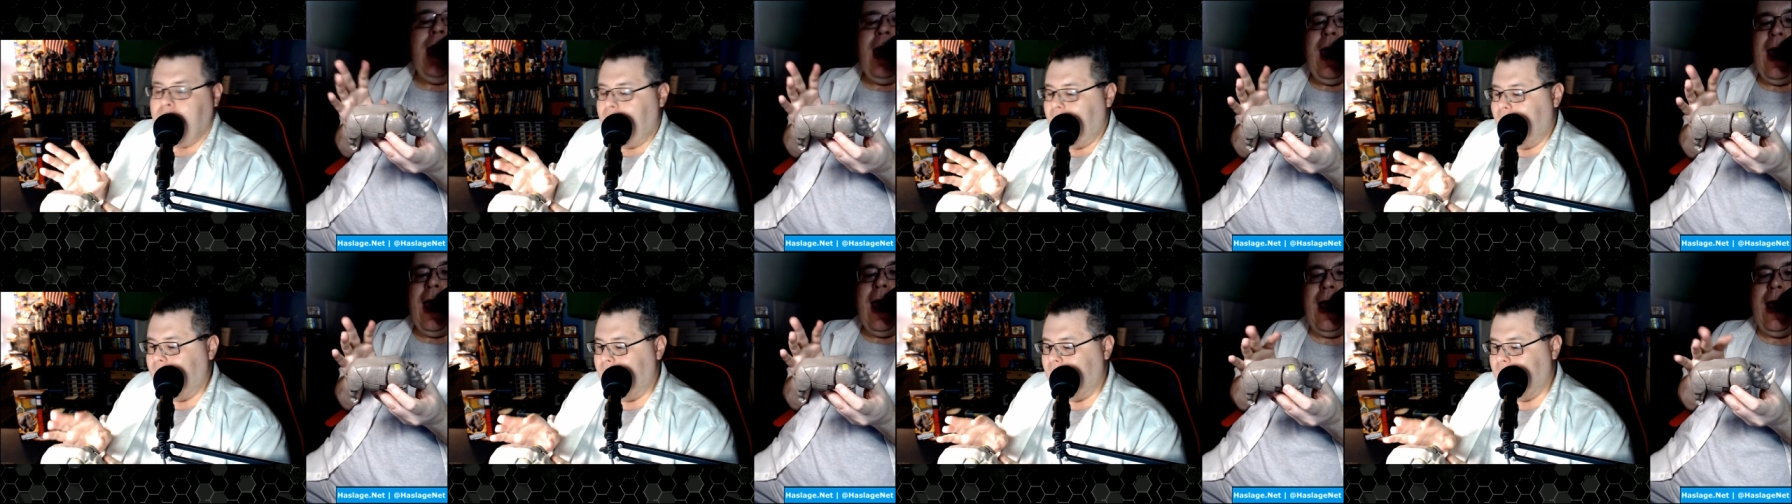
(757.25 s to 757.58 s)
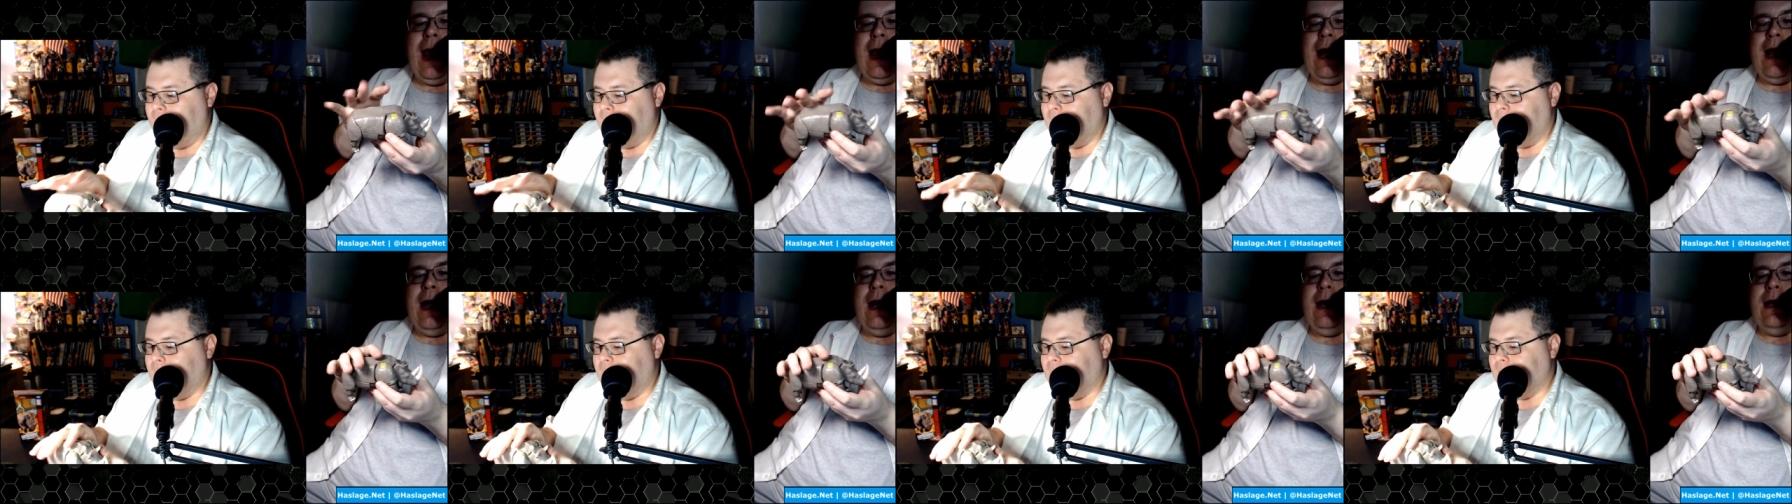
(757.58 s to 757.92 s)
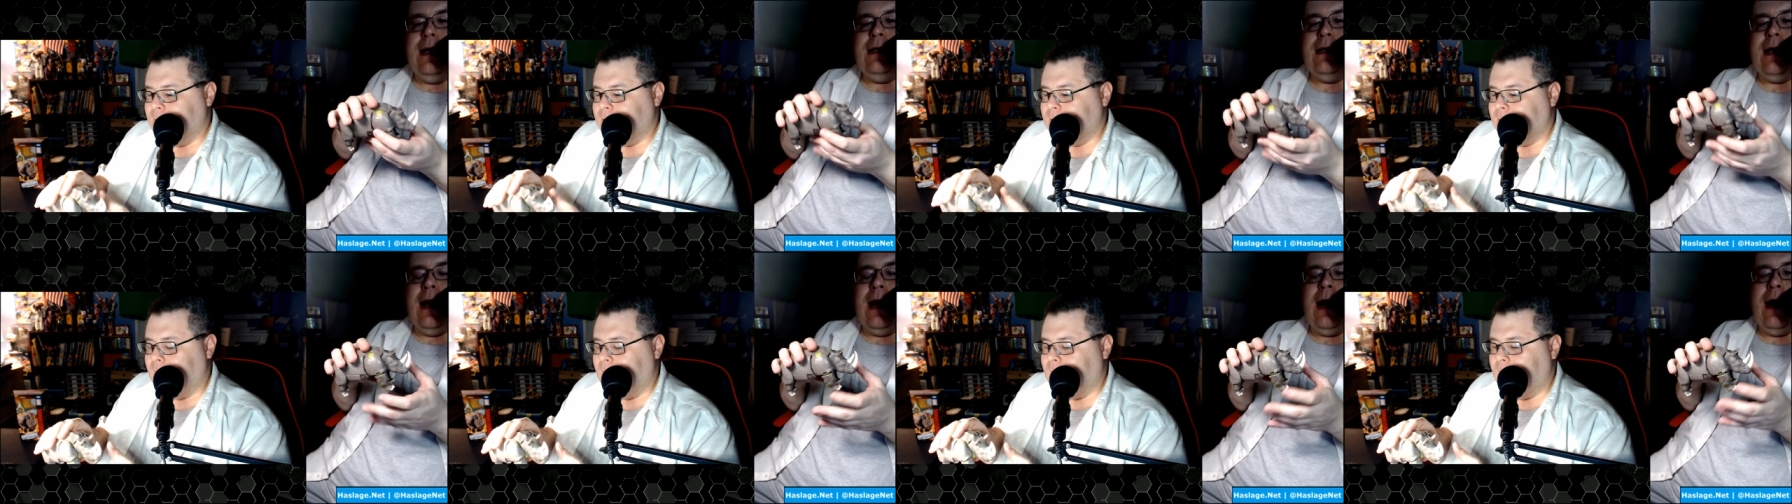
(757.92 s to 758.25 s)

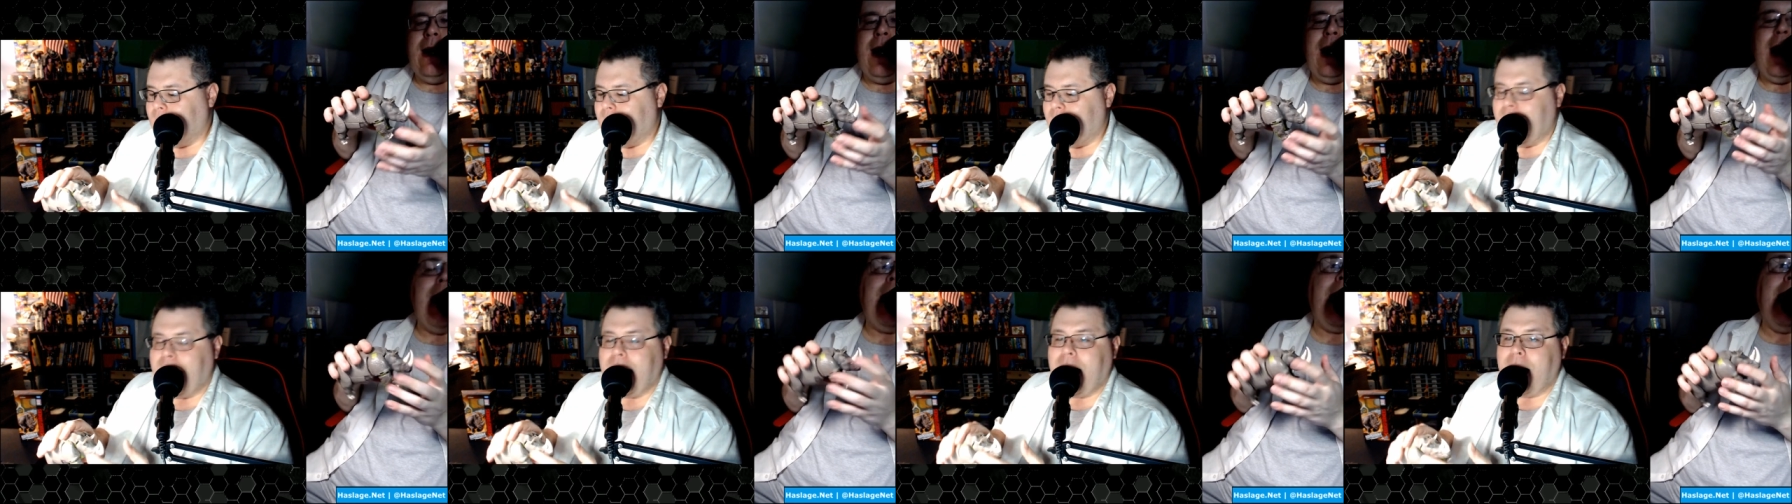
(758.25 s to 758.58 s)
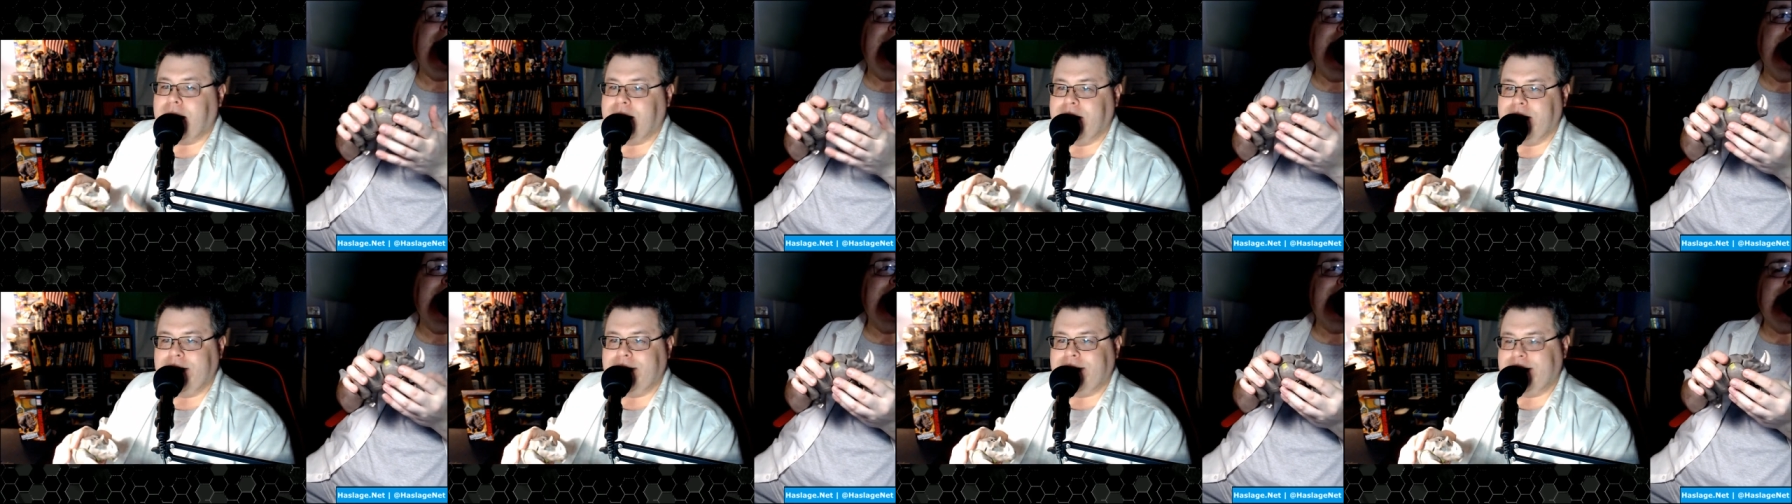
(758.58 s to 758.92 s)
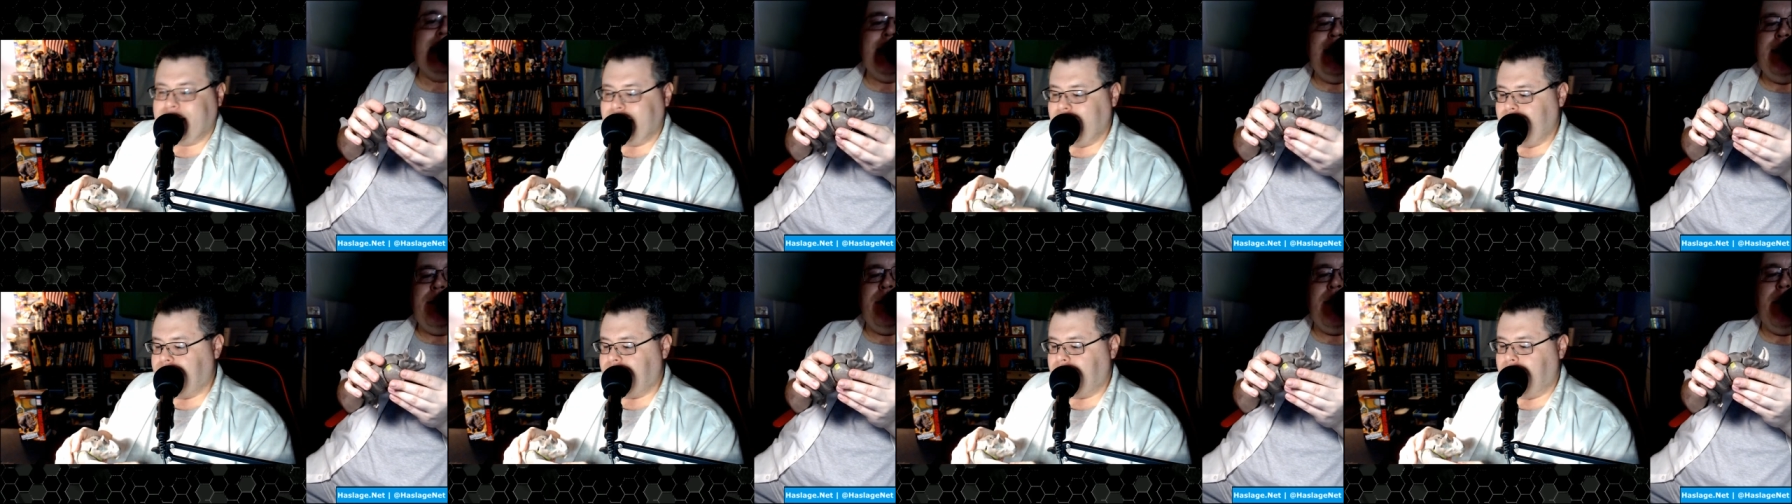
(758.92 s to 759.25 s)
And I did
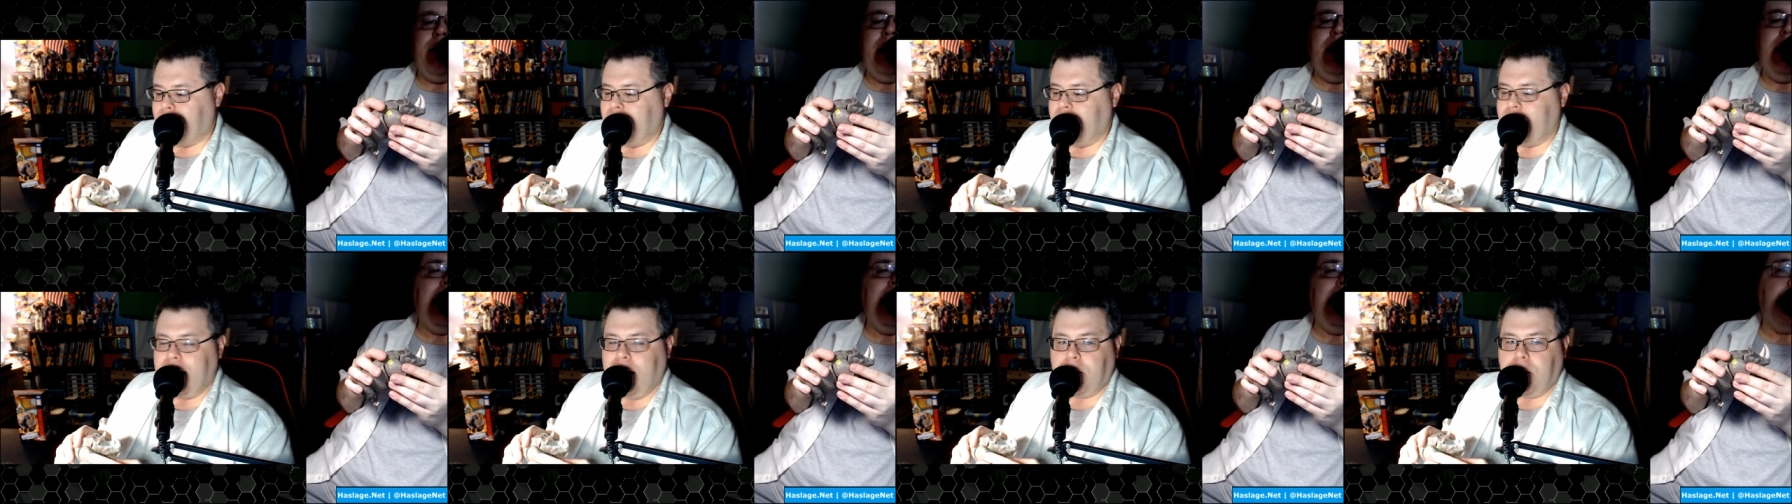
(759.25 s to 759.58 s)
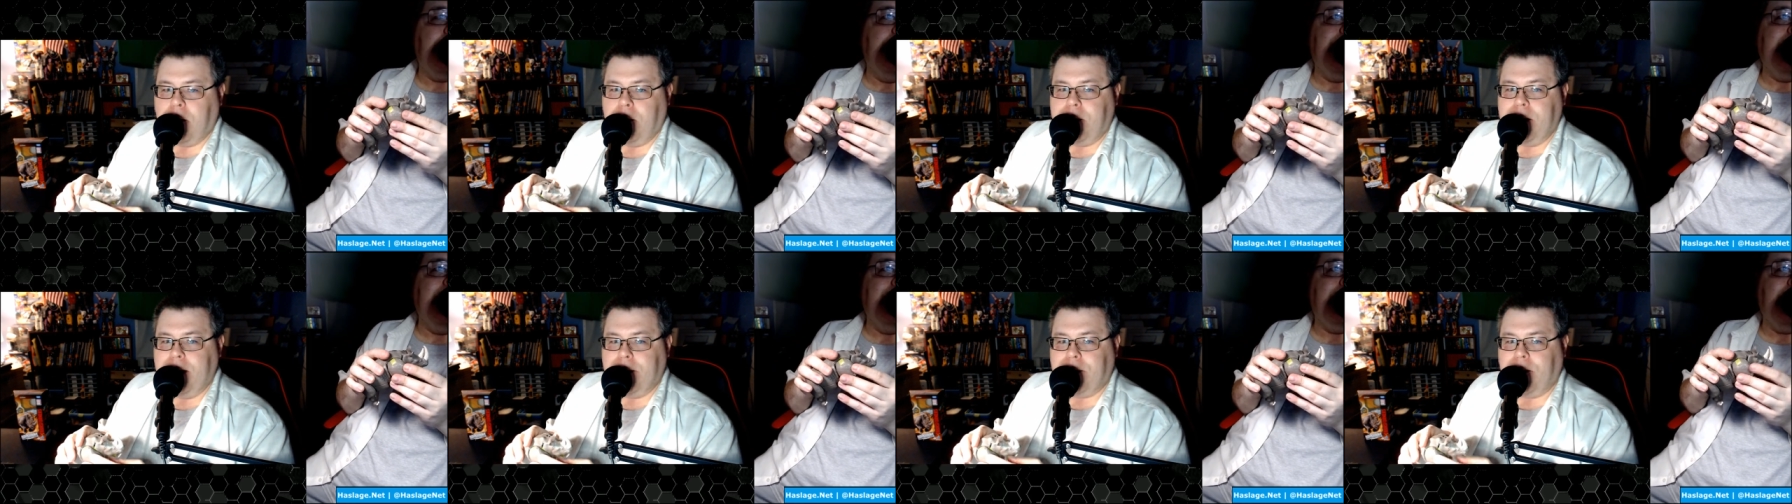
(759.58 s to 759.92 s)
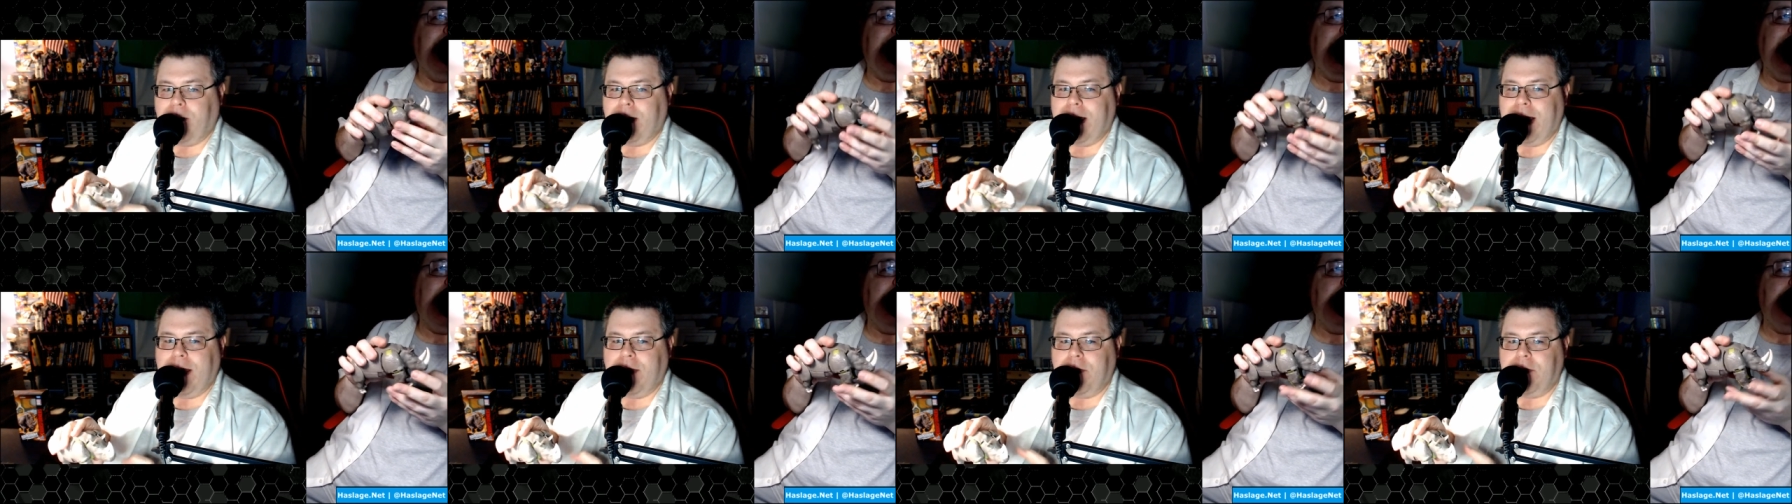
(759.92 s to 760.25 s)
see from a number of people
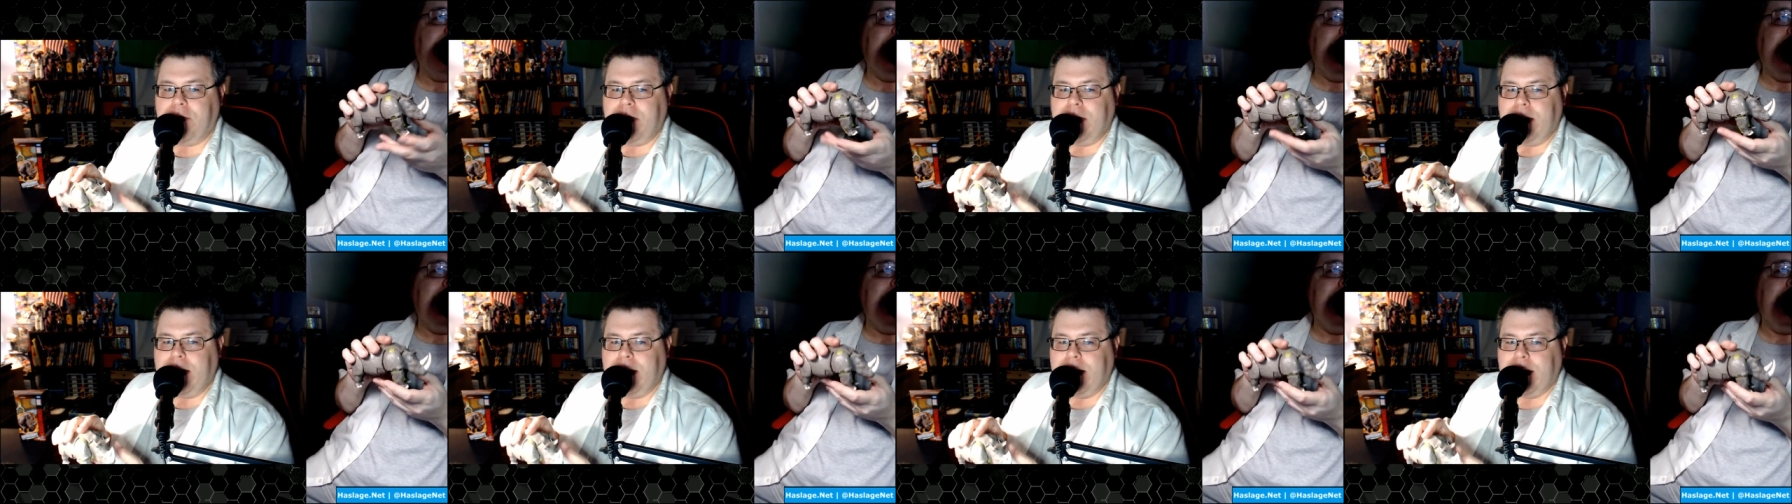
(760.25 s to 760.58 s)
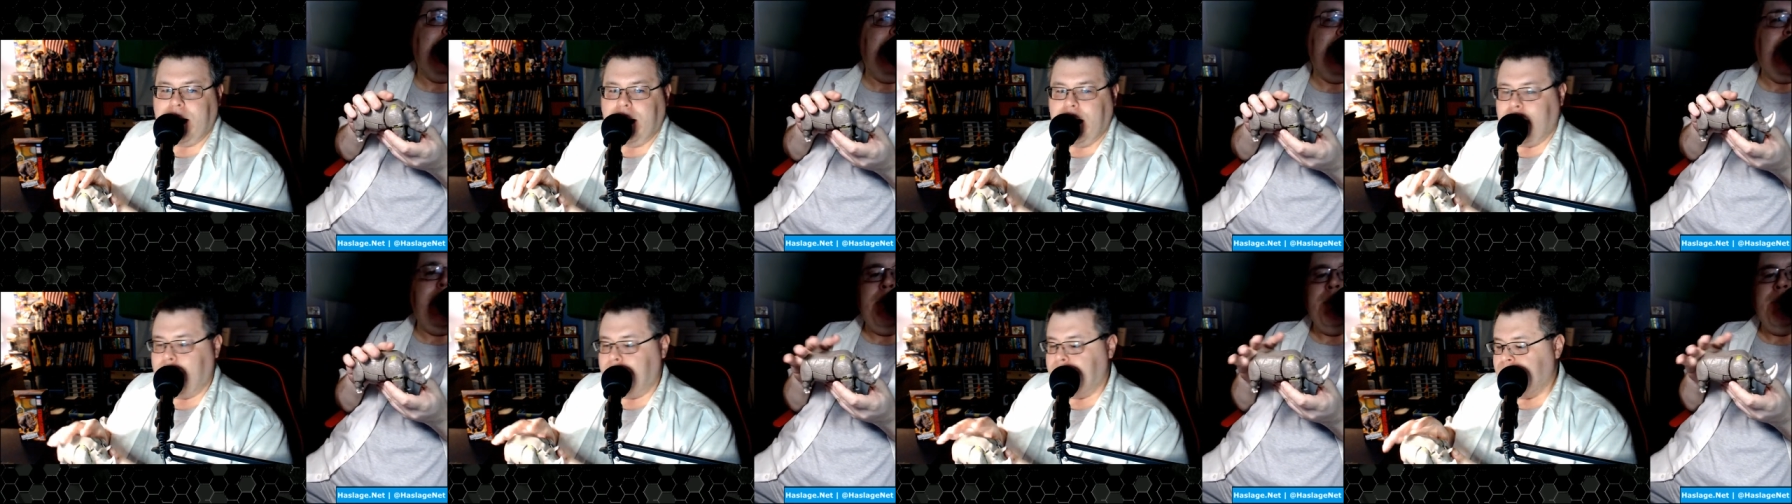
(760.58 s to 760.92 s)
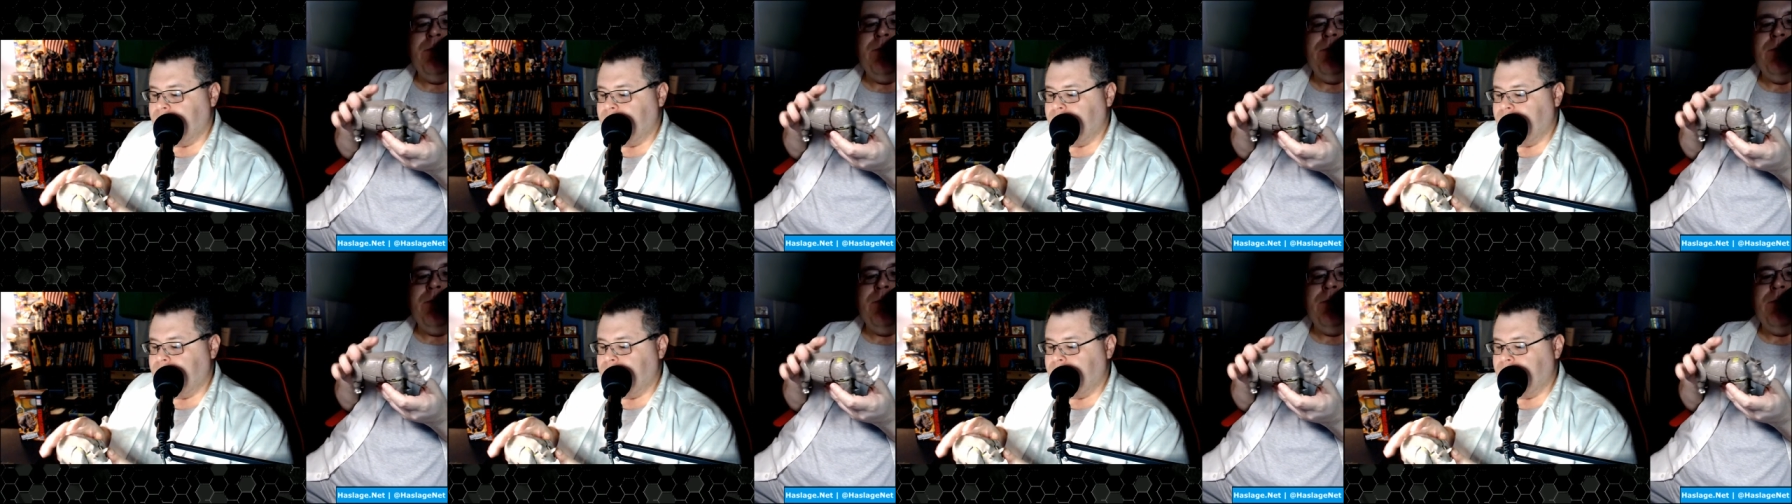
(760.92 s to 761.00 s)
had the